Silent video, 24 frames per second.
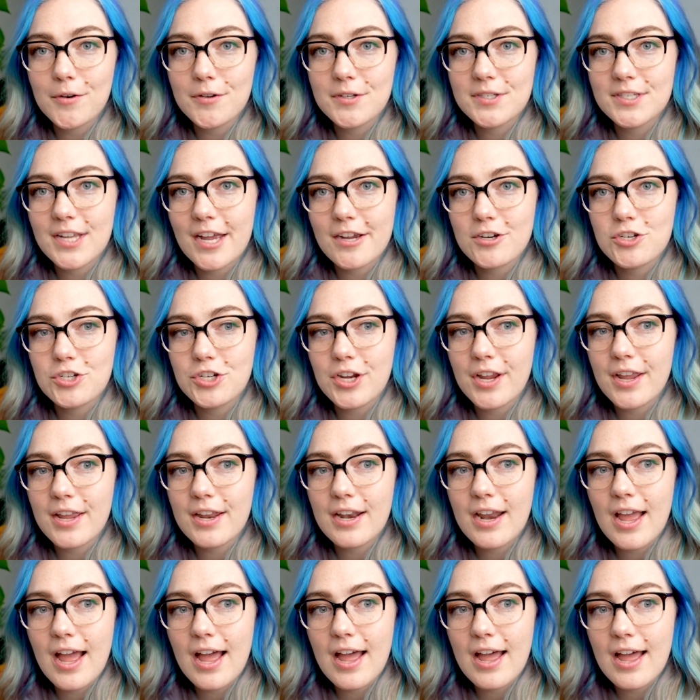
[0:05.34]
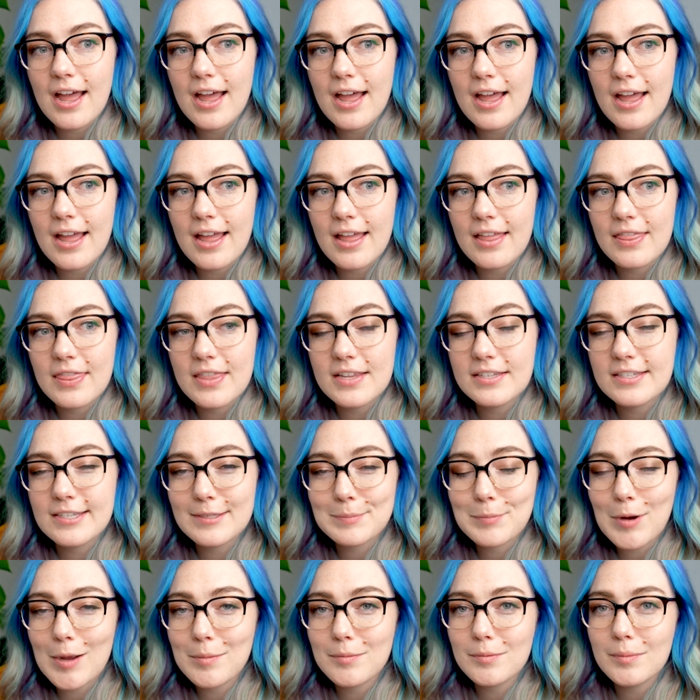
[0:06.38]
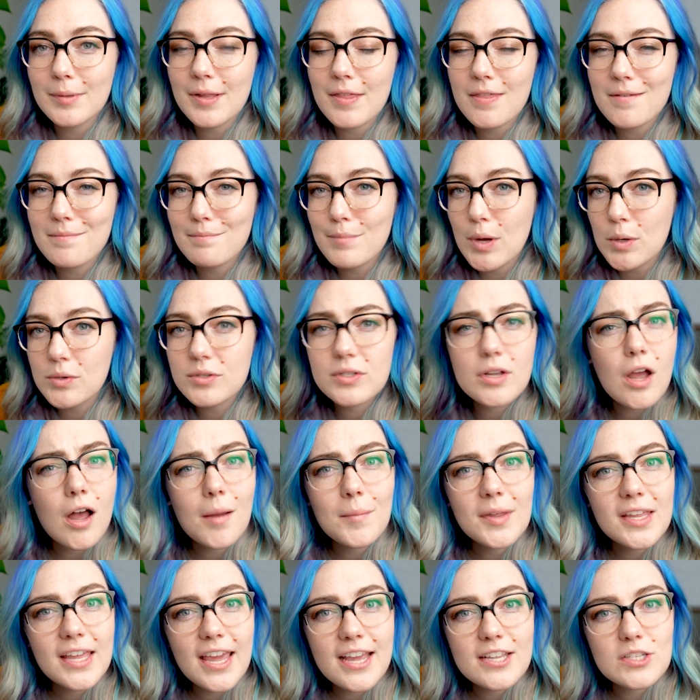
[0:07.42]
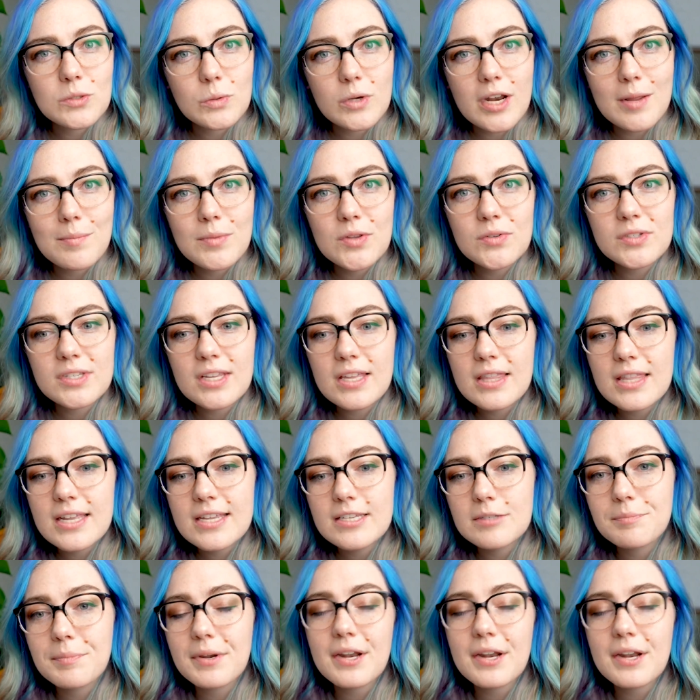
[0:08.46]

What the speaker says: session. This is probably the most common case when I'm using this,